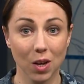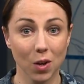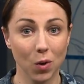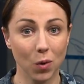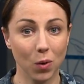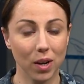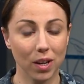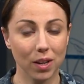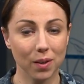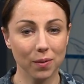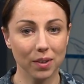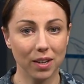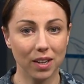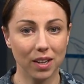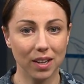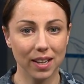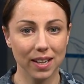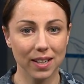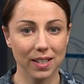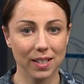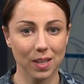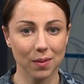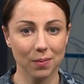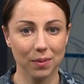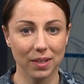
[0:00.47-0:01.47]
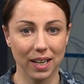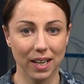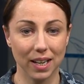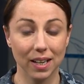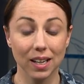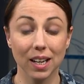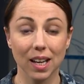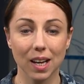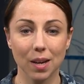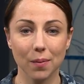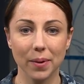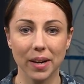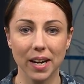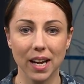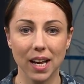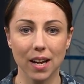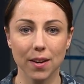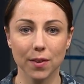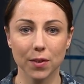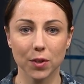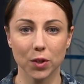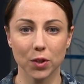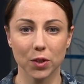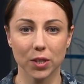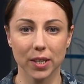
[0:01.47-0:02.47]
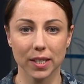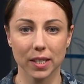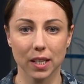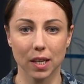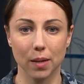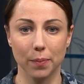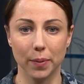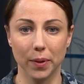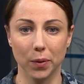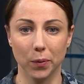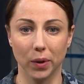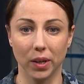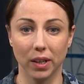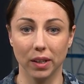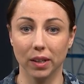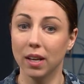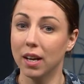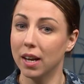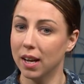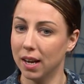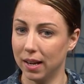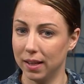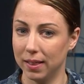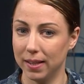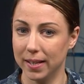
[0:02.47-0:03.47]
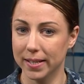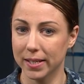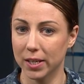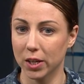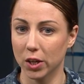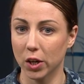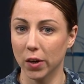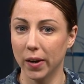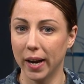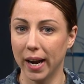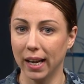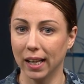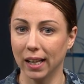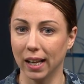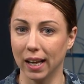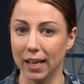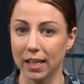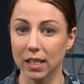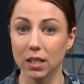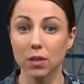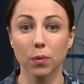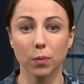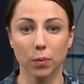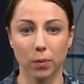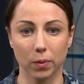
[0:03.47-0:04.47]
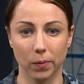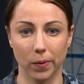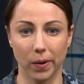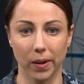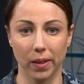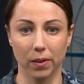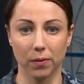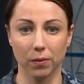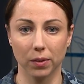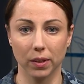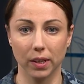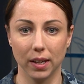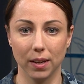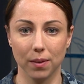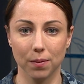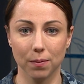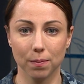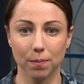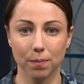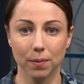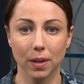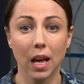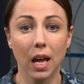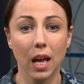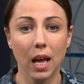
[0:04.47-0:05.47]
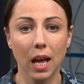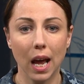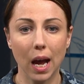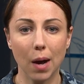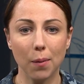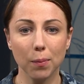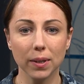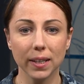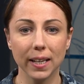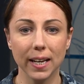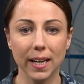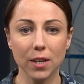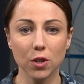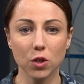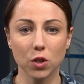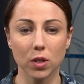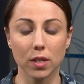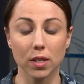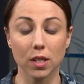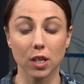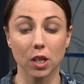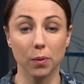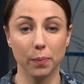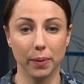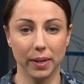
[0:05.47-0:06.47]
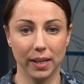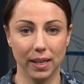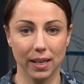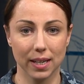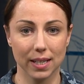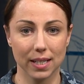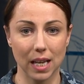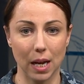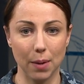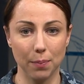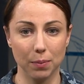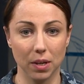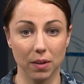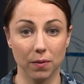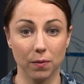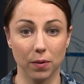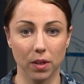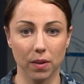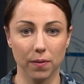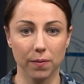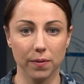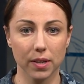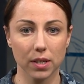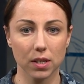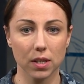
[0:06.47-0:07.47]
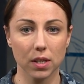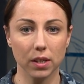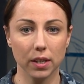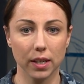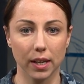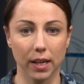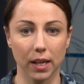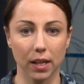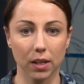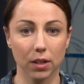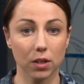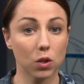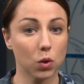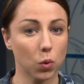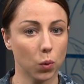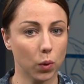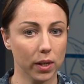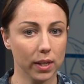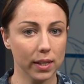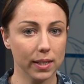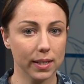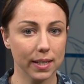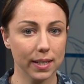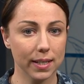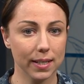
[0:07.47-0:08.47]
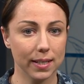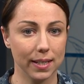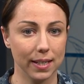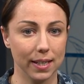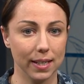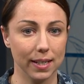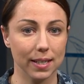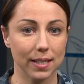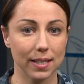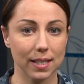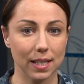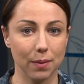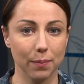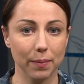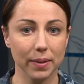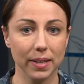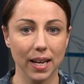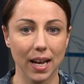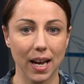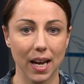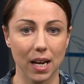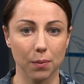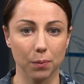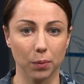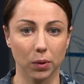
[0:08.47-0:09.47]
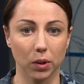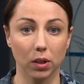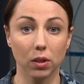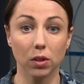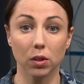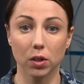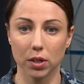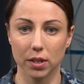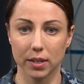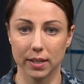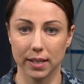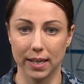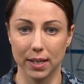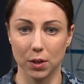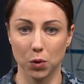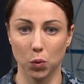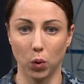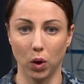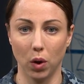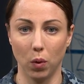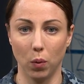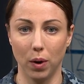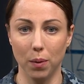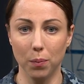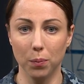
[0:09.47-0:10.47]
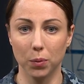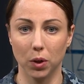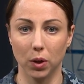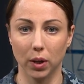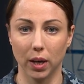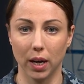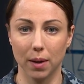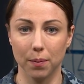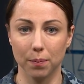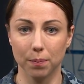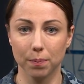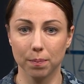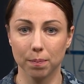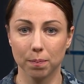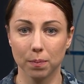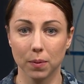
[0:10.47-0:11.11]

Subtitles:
Welcome to All Hands Update. I'm Petty Officer Jessica Bidwell, and these are your headlines from around the fleet. Applications are being accepted for the fiscal year 2016 Seaman to Admiral or Stay 21 program.